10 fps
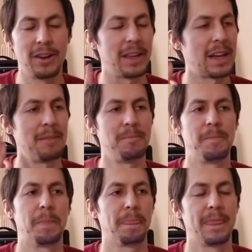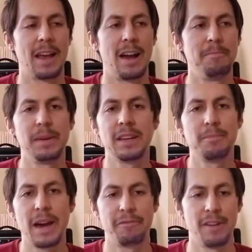Like I'm being a
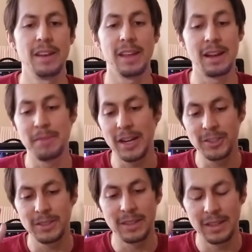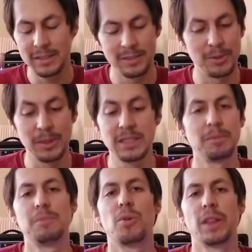bad friend and I'm actually doing
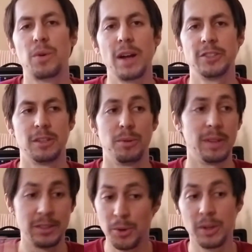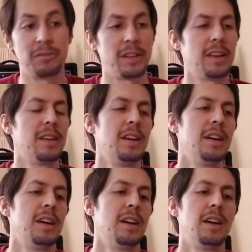something morally questionable intuitively.
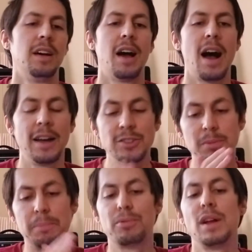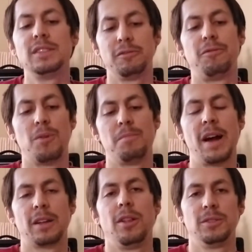I should be present for
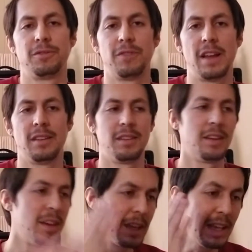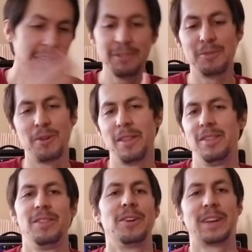my close friend even
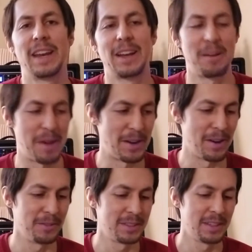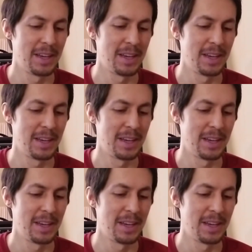when they're getting on my nerves.